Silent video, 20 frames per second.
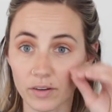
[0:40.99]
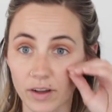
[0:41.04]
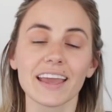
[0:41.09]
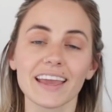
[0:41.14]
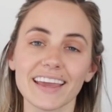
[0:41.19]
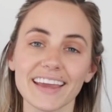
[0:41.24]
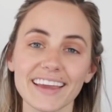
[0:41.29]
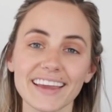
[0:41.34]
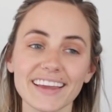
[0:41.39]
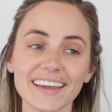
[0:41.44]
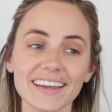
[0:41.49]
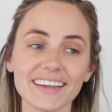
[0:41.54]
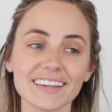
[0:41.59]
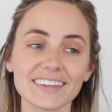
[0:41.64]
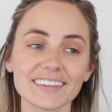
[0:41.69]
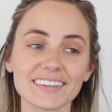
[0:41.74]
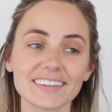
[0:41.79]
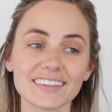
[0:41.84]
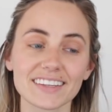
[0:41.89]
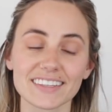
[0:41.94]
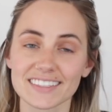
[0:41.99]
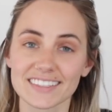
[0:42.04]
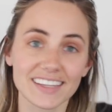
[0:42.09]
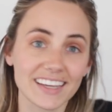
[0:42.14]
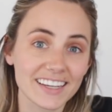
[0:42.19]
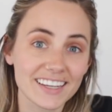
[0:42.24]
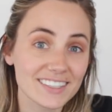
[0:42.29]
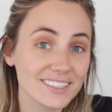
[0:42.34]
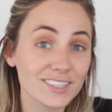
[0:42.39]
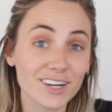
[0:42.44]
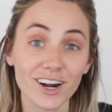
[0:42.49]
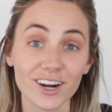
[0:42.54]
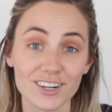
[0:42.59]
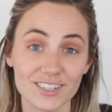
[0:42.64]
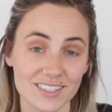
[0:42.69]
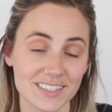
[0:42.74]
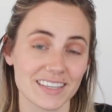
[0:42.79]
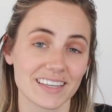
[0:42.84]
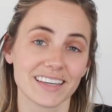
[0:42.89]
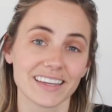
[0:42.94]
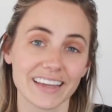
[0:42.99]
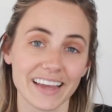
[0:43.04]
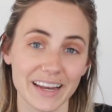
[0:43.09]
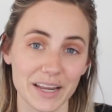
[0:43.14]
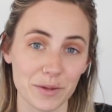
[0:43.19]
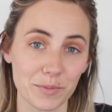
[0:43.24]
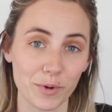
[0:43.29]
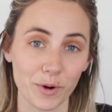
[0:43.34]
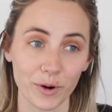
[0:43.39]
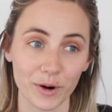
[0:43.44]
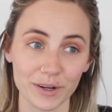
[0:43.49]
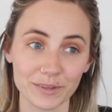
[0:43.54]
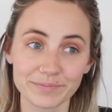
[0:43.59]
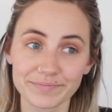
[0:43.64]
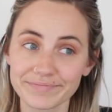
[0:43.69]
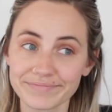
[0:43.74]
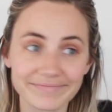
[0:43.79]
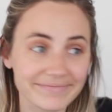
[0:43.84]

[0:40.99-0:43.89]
He doesn't like his car seat anymore.